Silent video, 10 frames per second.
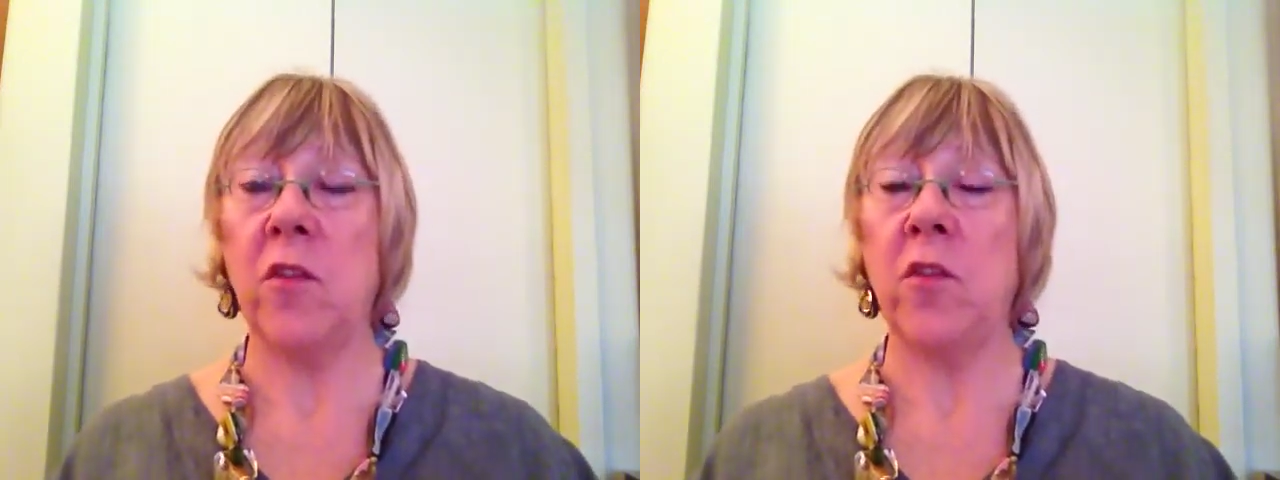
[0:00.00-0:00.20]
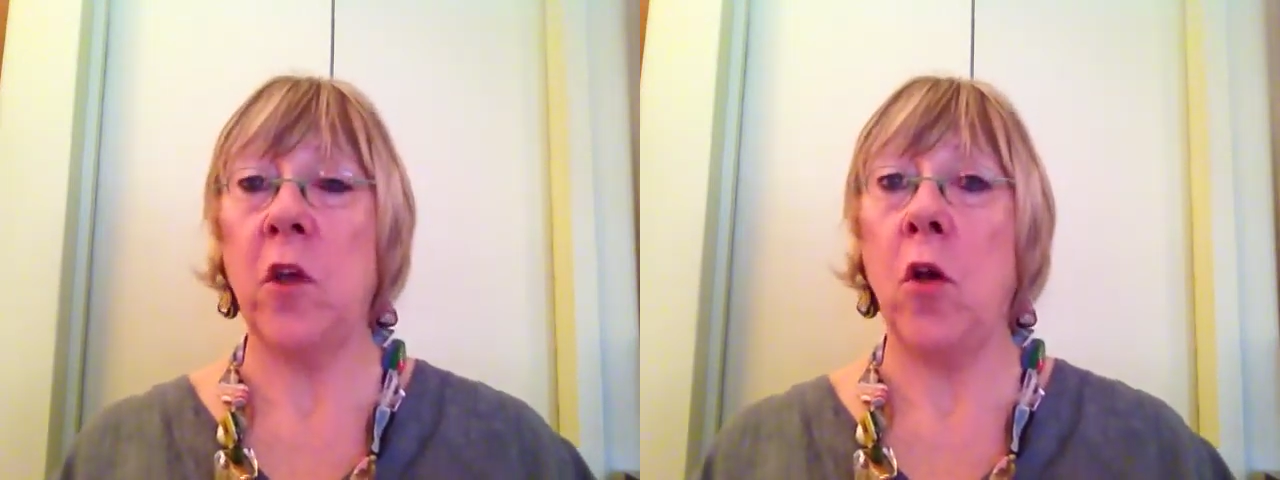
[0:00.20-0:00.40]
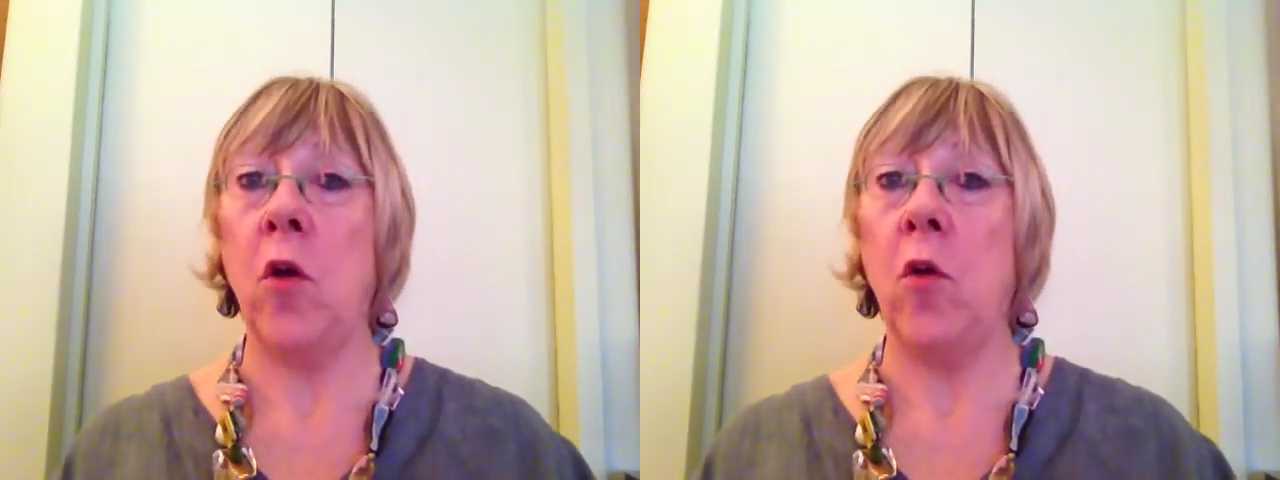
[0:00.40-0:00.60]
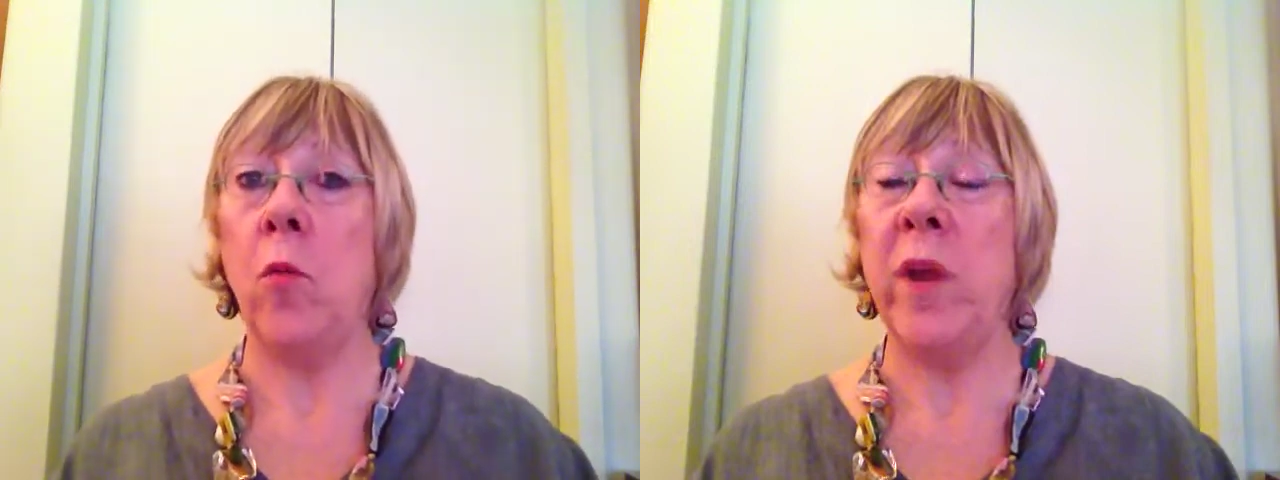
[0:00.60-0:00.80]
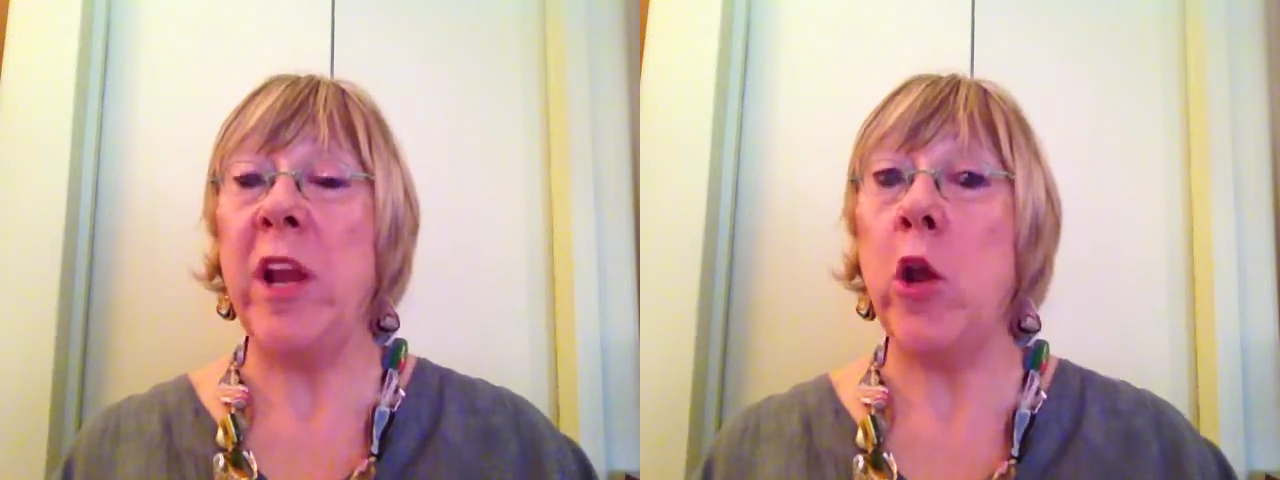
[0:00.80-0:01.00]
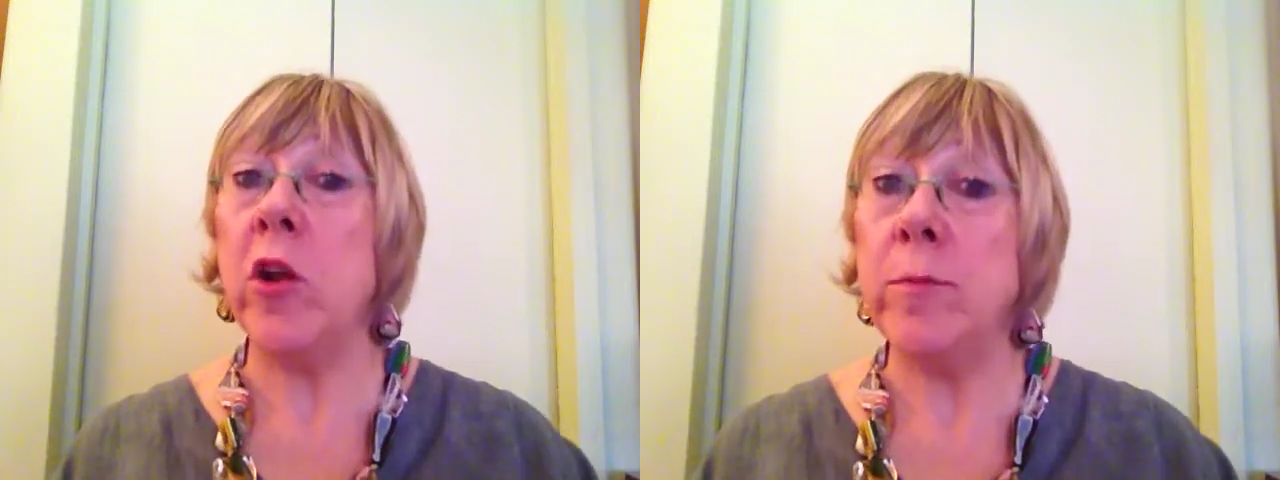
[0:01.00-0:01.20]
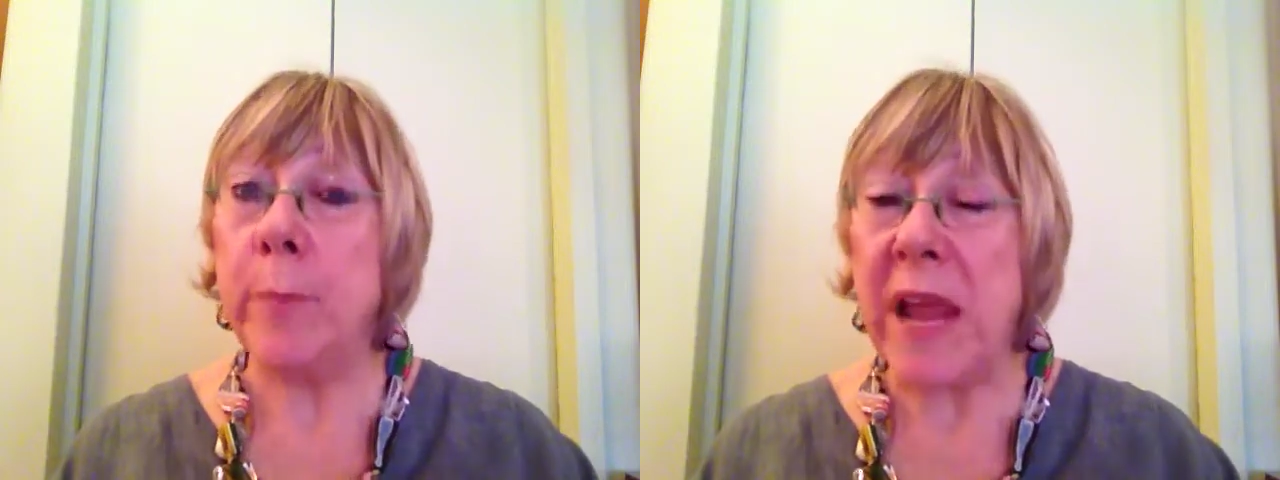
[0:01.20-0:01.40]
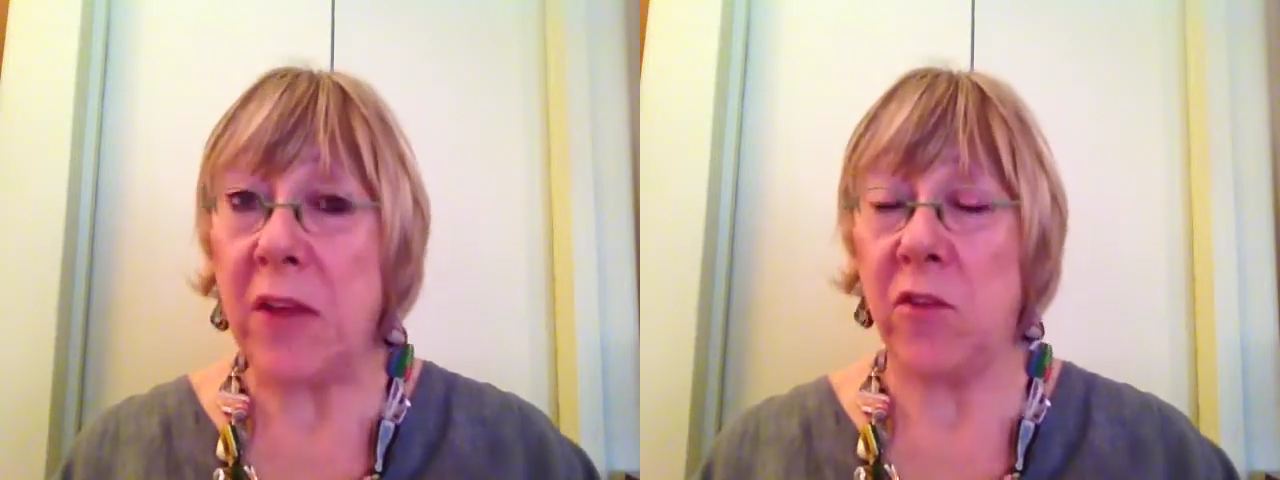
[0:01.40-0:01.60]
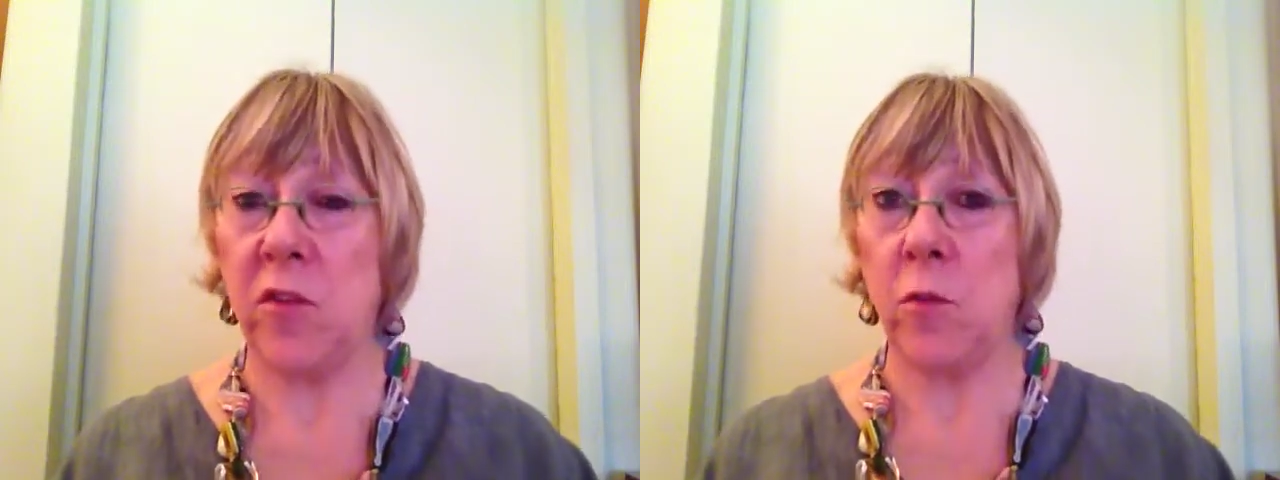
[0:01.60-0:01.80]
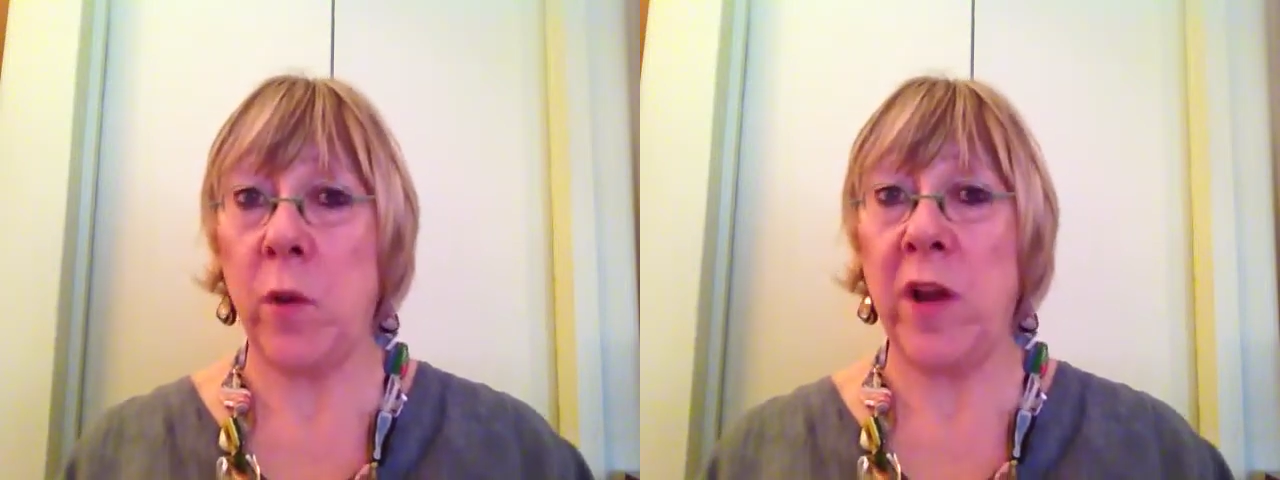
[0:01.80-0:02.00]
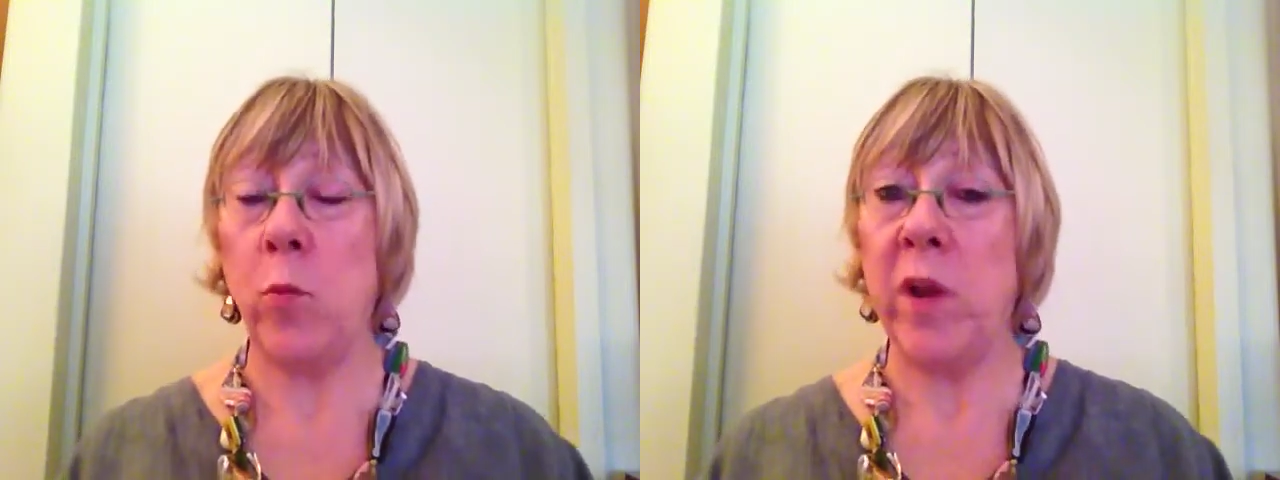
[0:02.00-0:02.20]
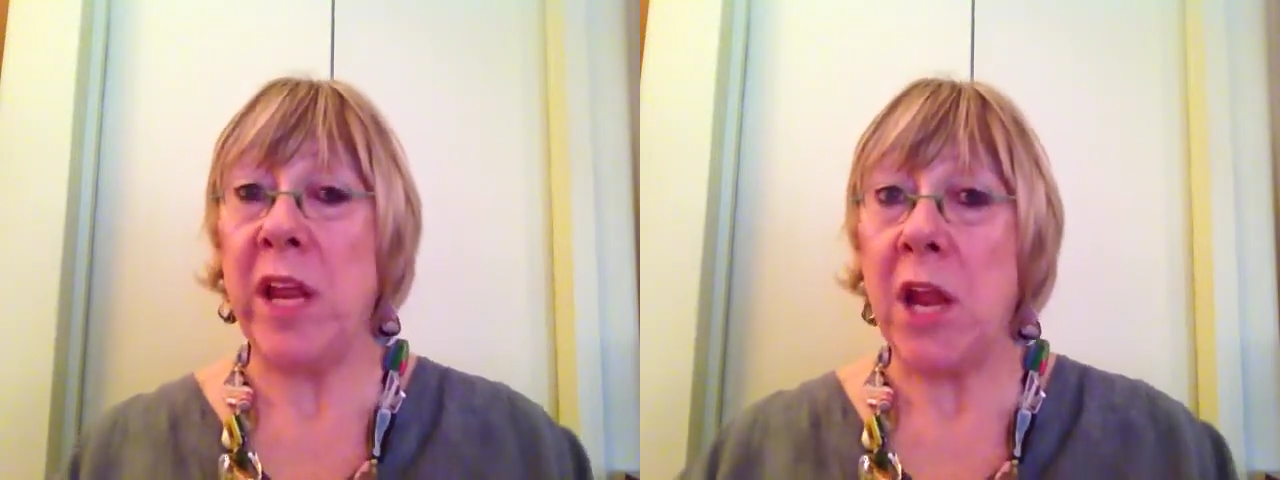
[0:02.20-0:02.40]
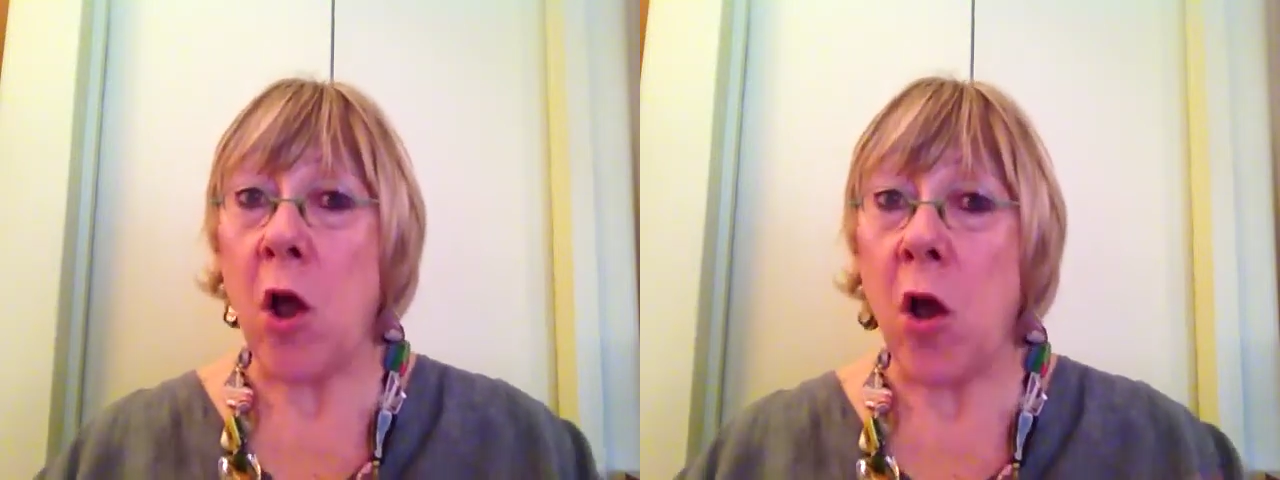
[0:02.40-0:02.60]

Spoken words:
so we learn best when we